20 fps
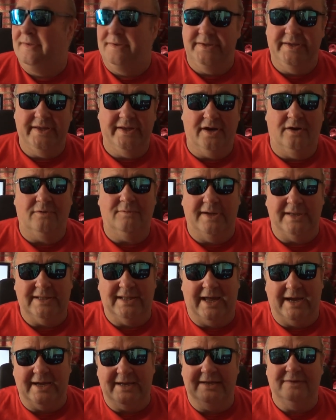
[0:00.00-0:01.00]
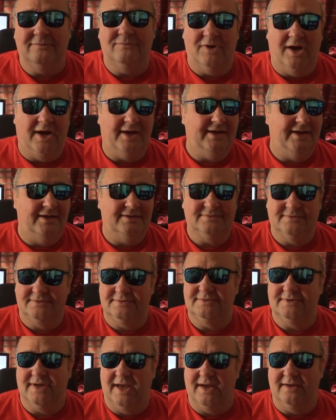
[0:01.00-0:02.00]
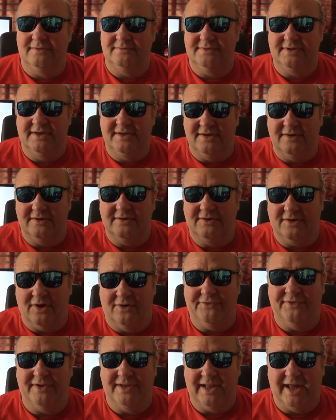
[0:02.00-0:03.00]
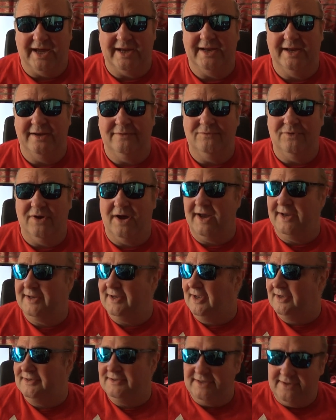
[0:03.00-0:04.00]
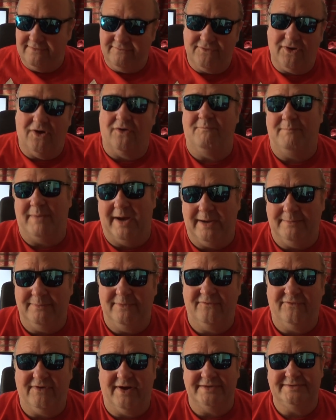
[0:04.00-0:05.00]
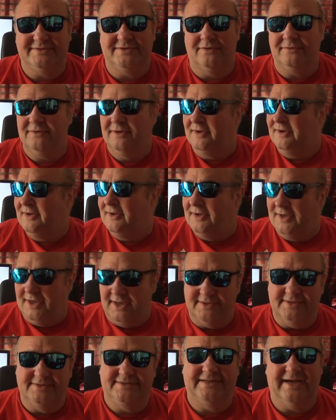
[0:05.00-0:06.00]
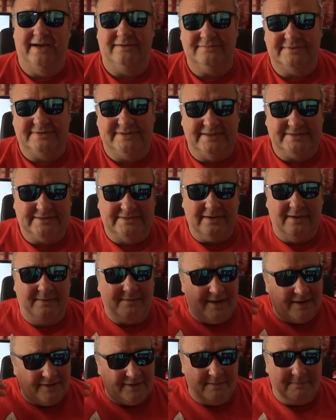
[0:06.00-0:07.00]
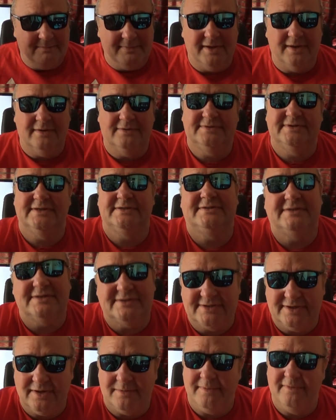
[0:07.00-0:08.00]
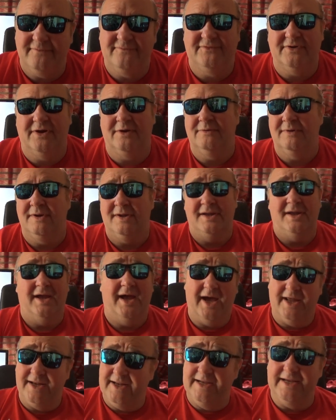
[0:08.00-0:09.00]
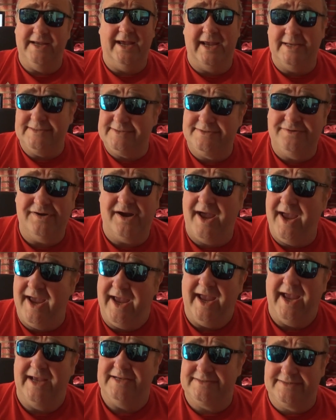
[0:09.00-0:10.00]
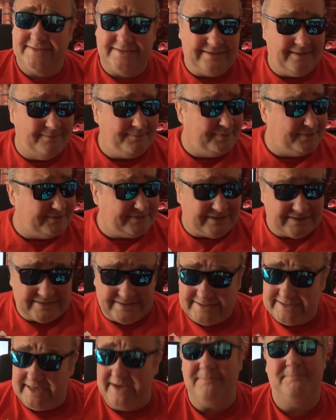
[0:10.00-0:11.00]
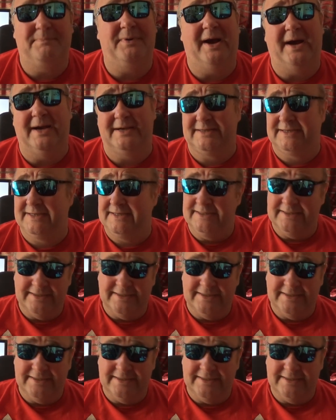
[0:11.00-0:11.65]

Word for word: you know with lighting right you know you got the lighting right and you've got Miami Vice on and the sound system and the music's just coming through and it, it's great it's simple just sit back